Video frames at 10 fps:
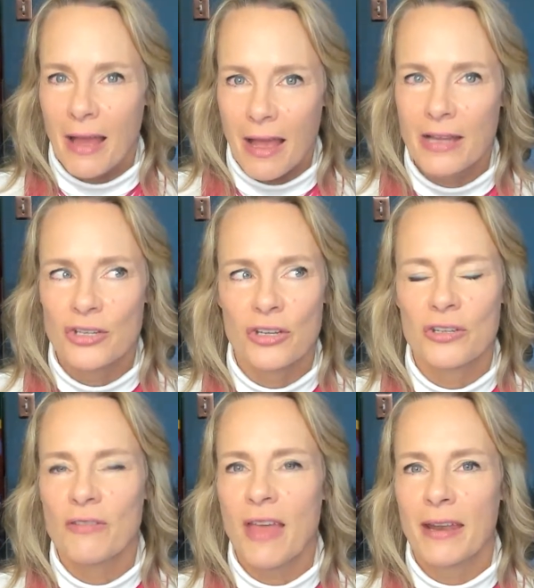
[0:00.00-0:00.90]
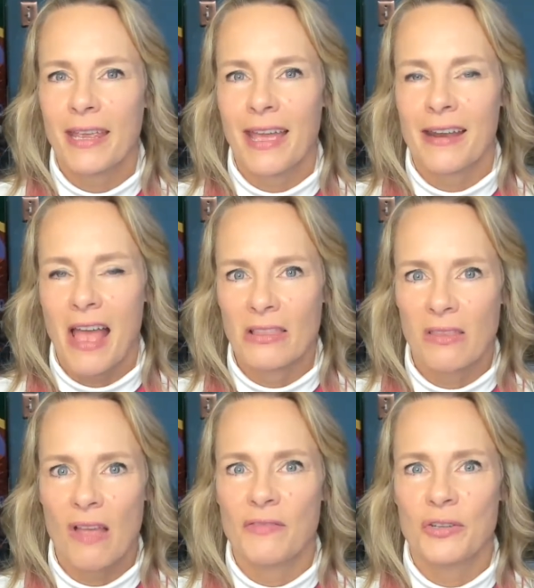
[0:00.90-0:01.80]
I should do that again. I
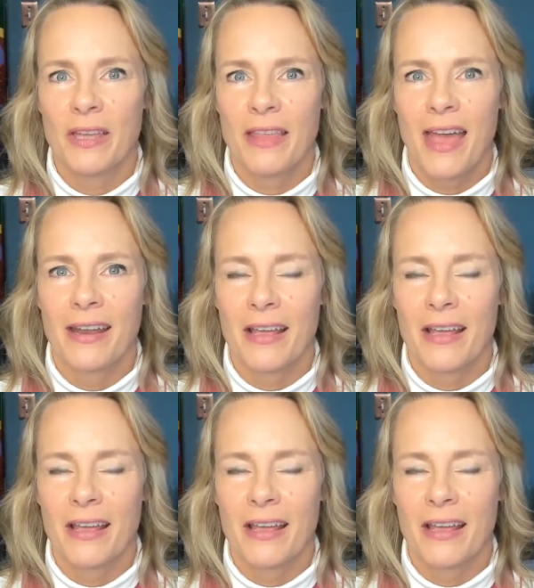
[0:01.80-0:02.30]
love doing that.